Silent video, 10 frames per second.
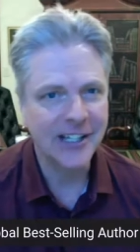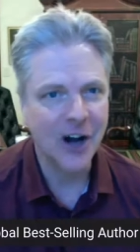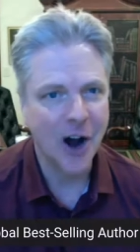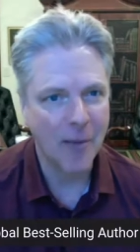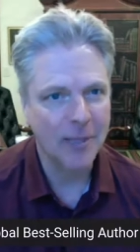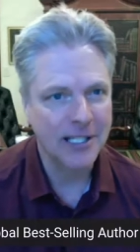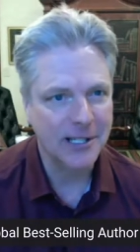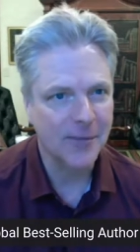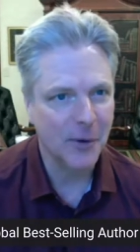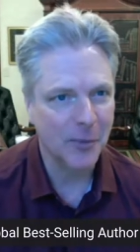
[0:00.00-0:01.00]
copies
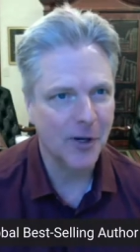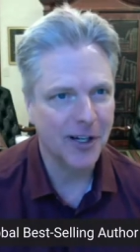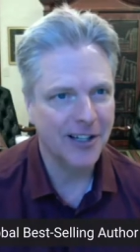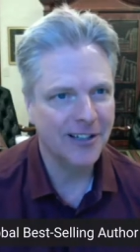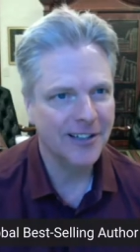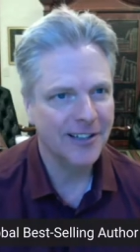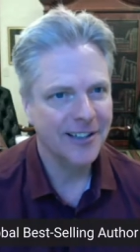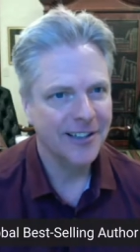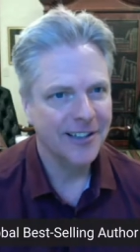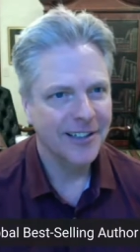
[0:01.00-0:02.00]
of your book.
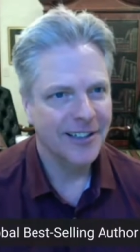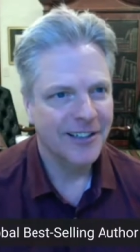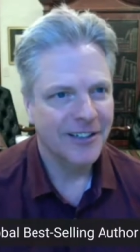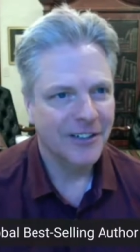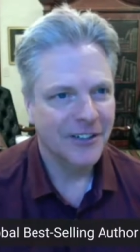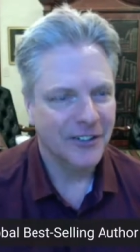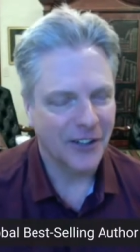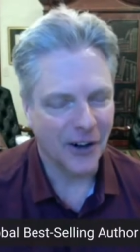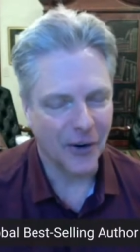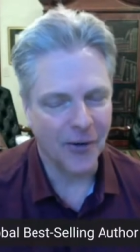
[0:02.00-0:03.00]

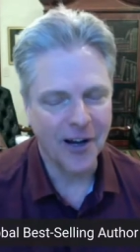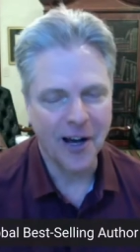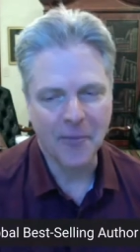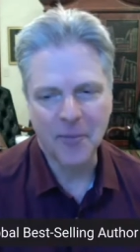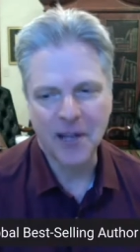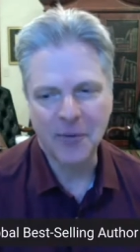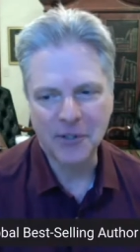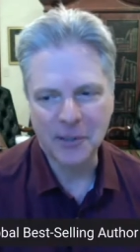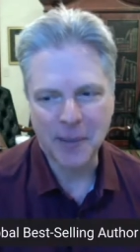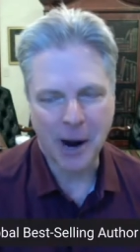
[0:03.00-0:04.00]
So um, it was
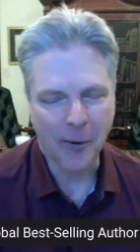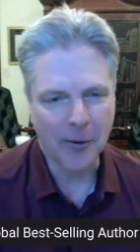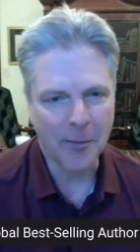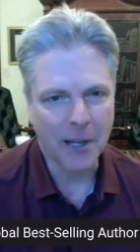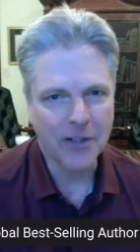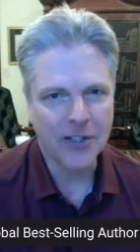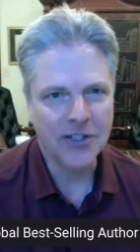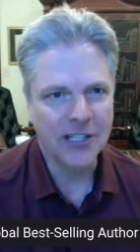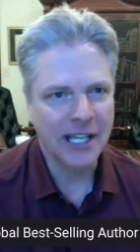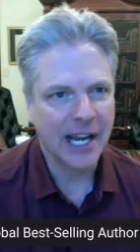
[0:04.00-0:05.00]
the power of the message
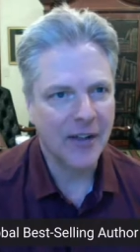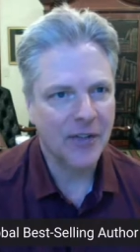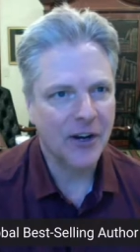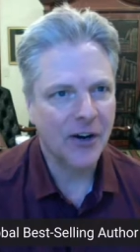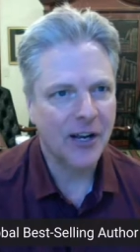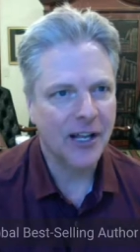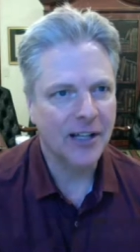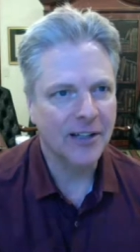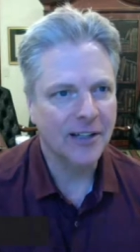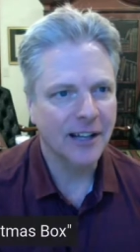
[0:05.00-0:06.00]
to get out there.
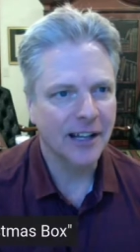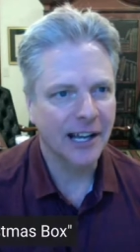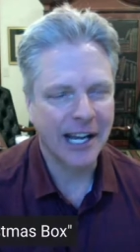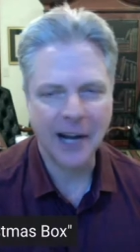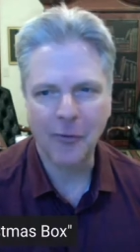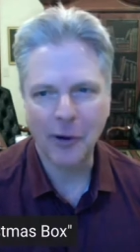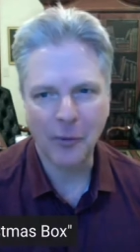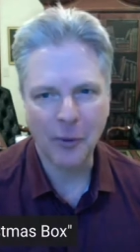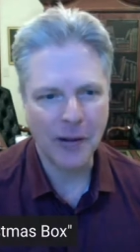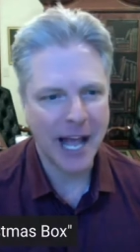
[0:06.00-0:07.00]
And I, I kind of wonder
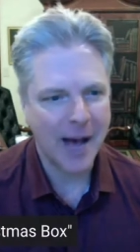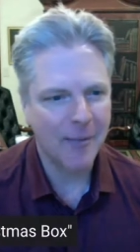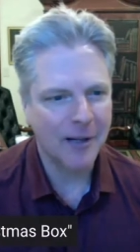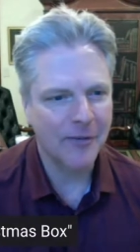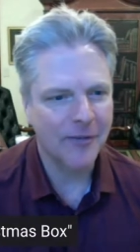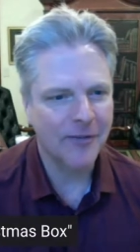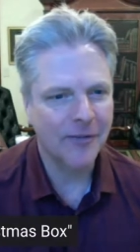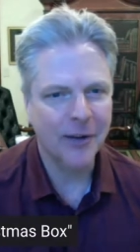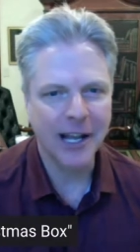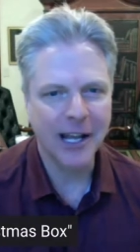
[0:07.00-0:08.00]
what would happen if
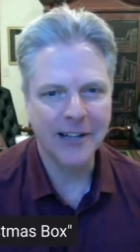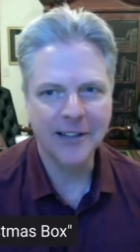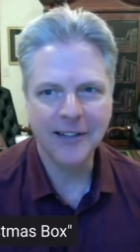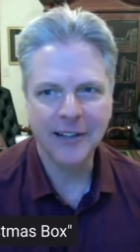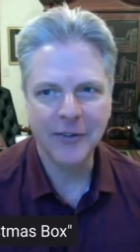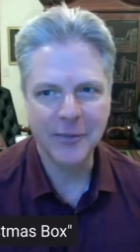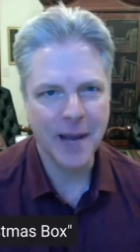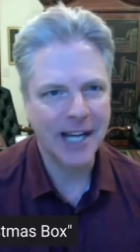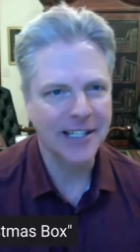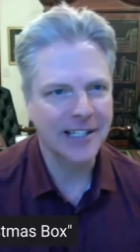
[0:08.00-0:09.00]
we had, it was
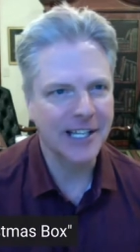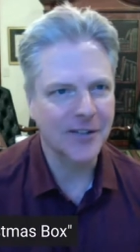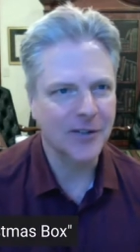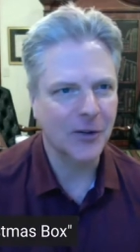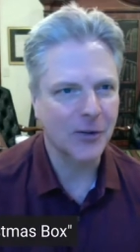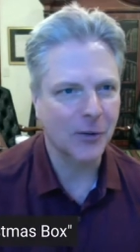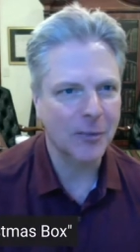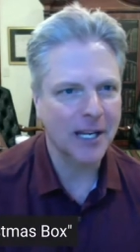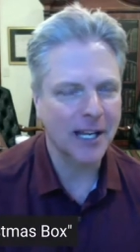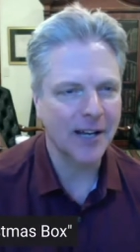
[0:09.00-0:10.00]
back in the days of social
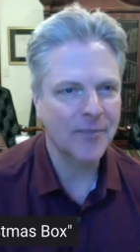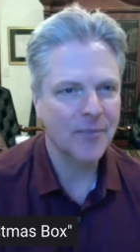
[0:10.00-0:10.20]
media